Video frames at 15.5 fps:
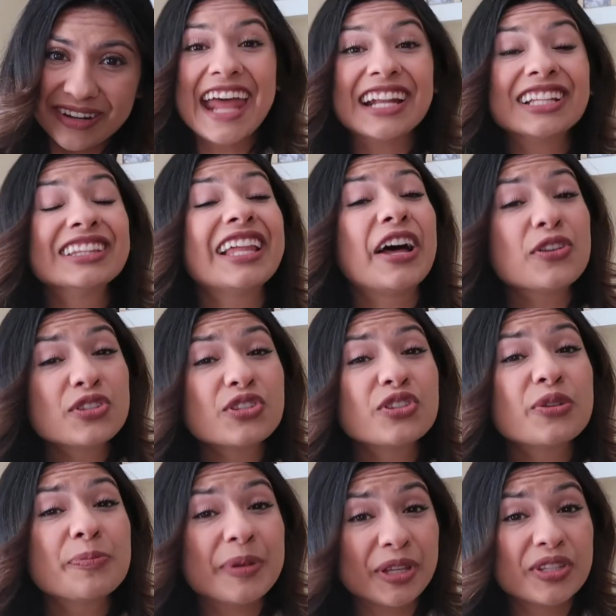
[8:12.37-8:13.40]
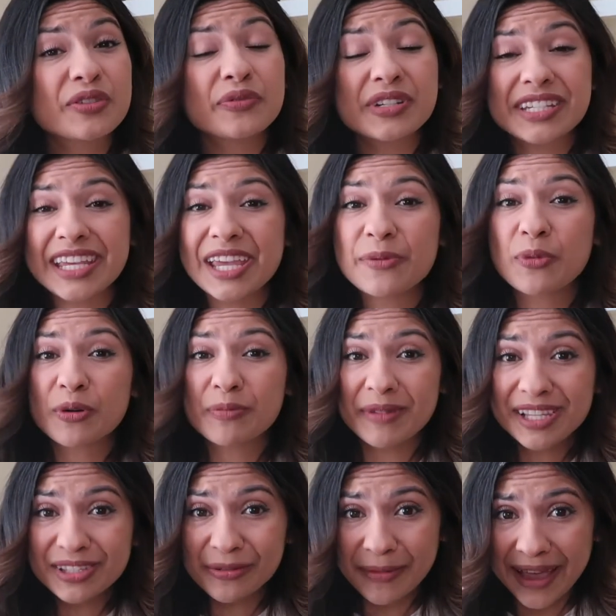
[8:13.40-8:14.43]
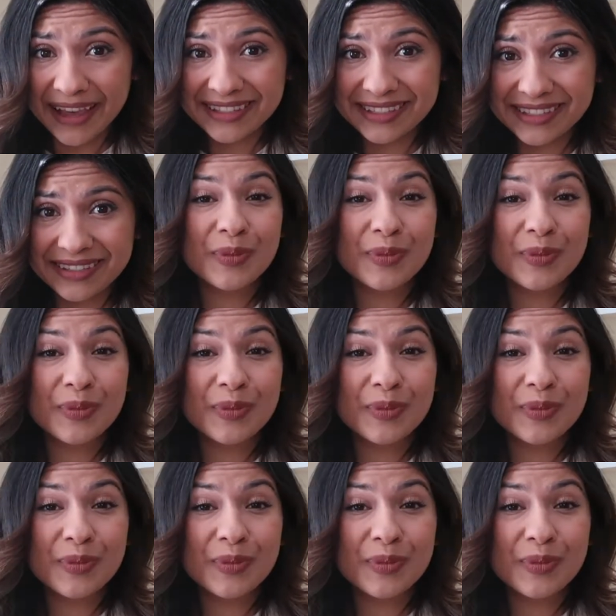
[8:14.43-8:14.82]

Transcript: and allows you to build and retain more muscle mass